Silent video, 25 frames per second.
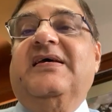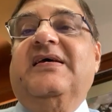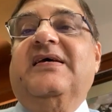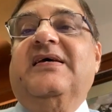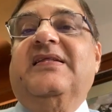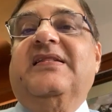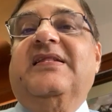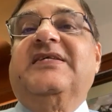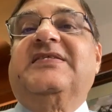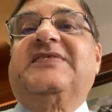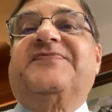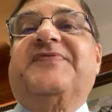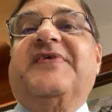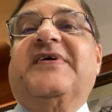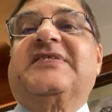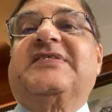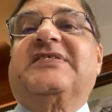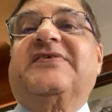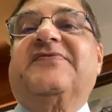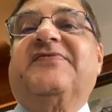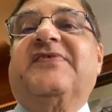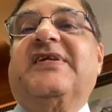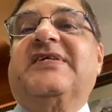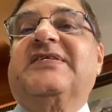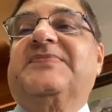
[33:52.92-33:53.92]
This
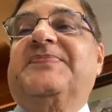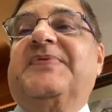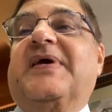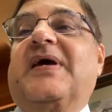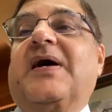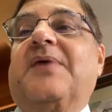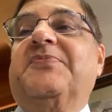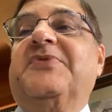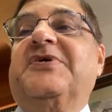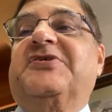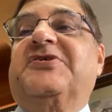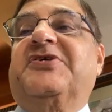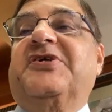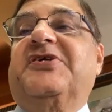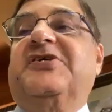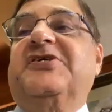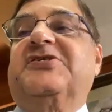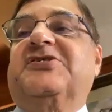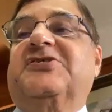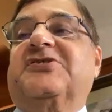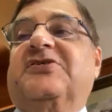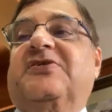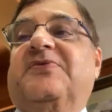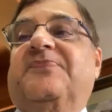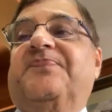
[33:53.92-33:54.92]
festival has become a
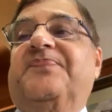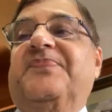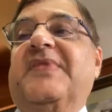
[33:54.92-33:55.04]
tradition